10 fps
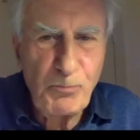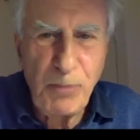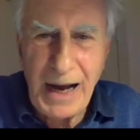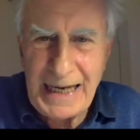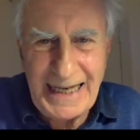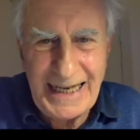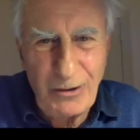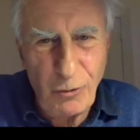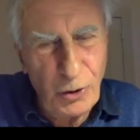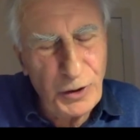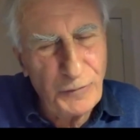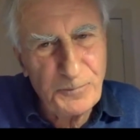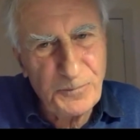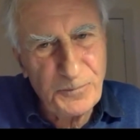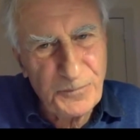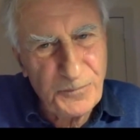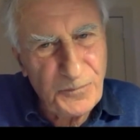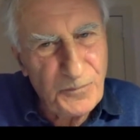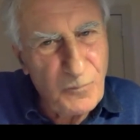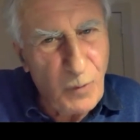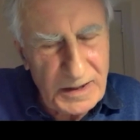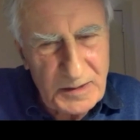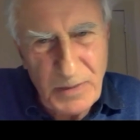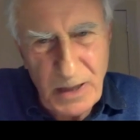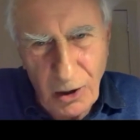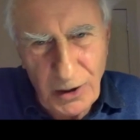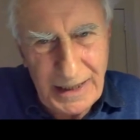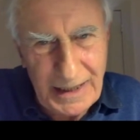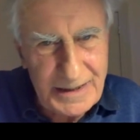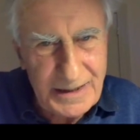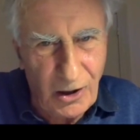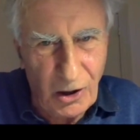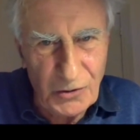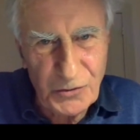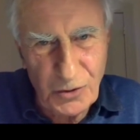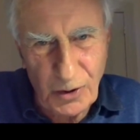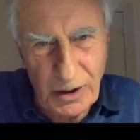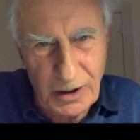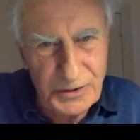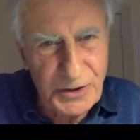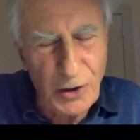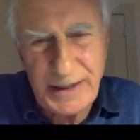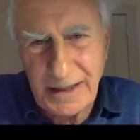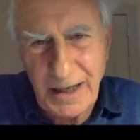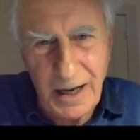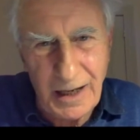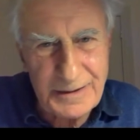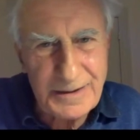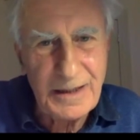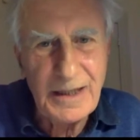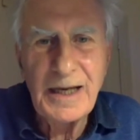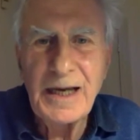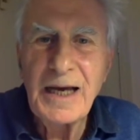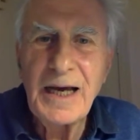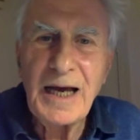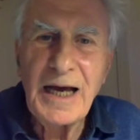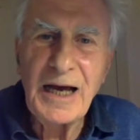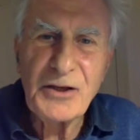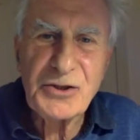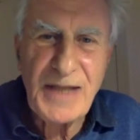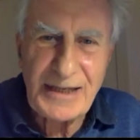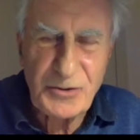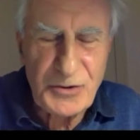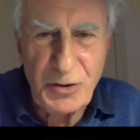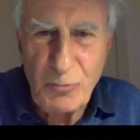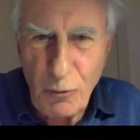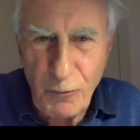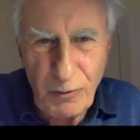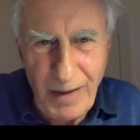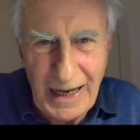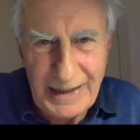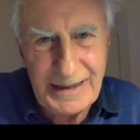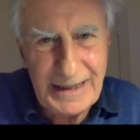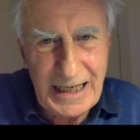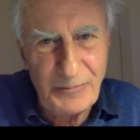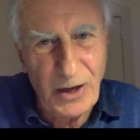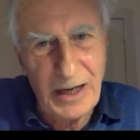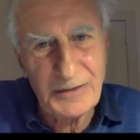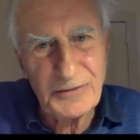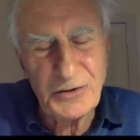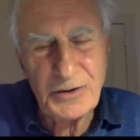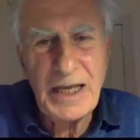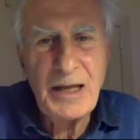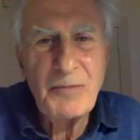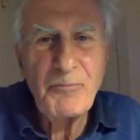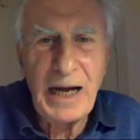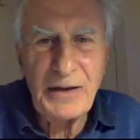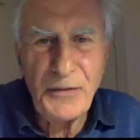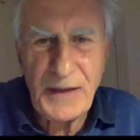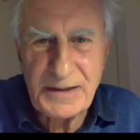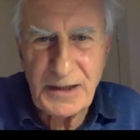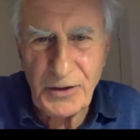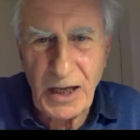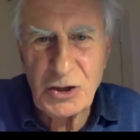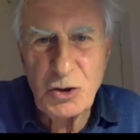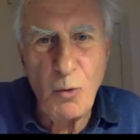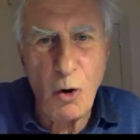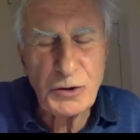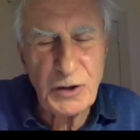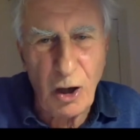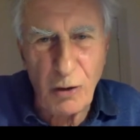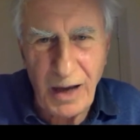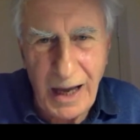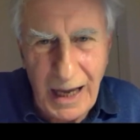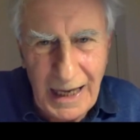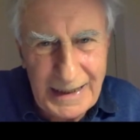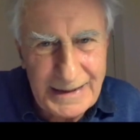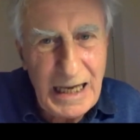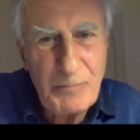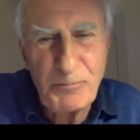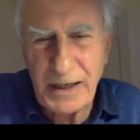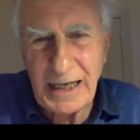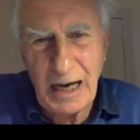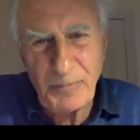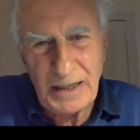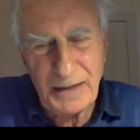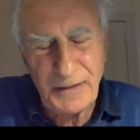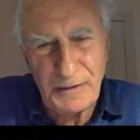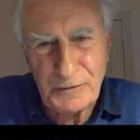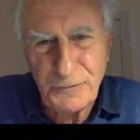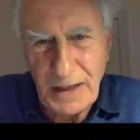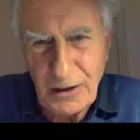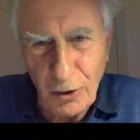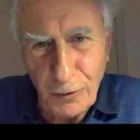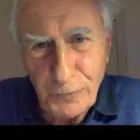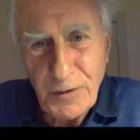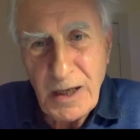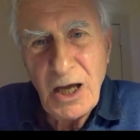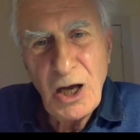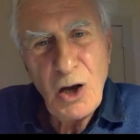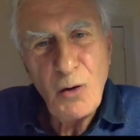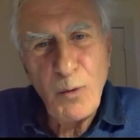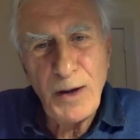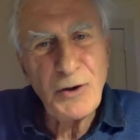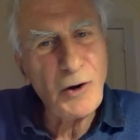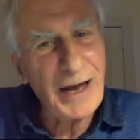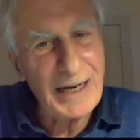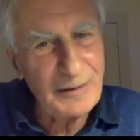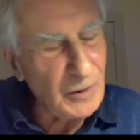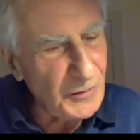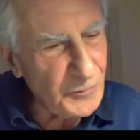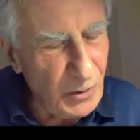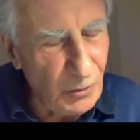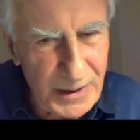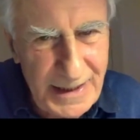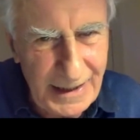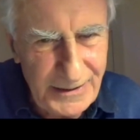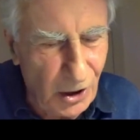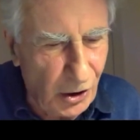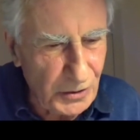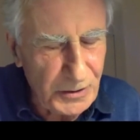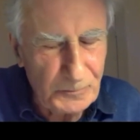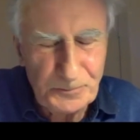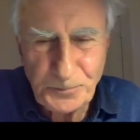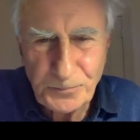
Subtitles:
piling all the one's belongings onto a donkey cart. That was the removal man. He came round and piled the things on, and you walked along behind, picking up anything that fell off with your animals. We always had dogs